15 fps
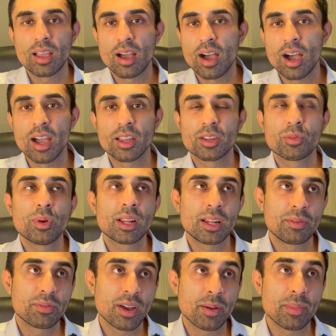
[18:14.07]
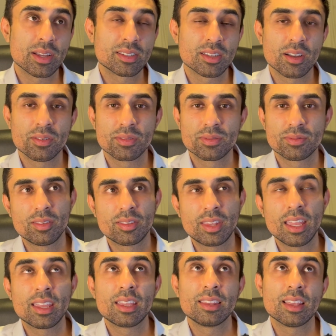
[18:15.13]
I quickly found myself
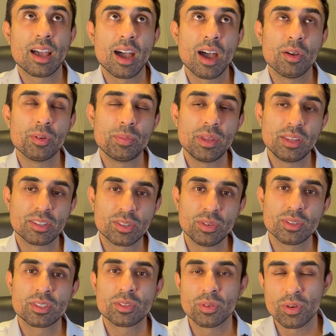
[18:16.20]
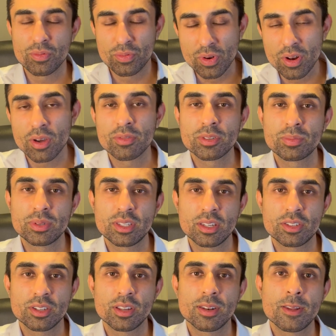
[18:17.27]
thinking that I would be suited to a front office
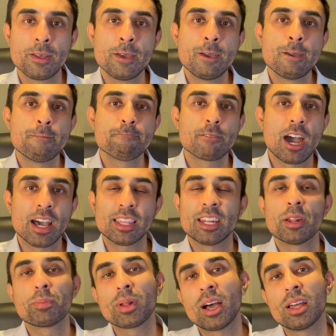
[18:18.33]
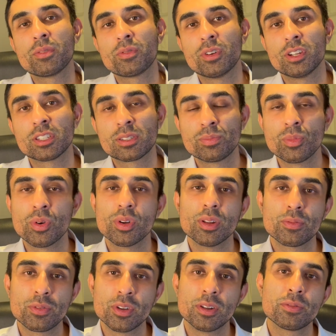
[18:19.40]
position. I then applied for a smaller
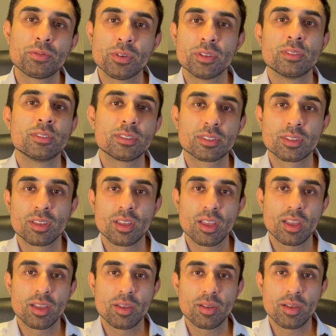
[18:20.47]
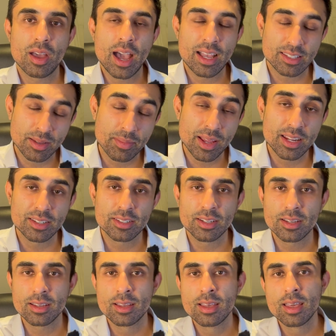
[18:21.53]
fund of funds asset manager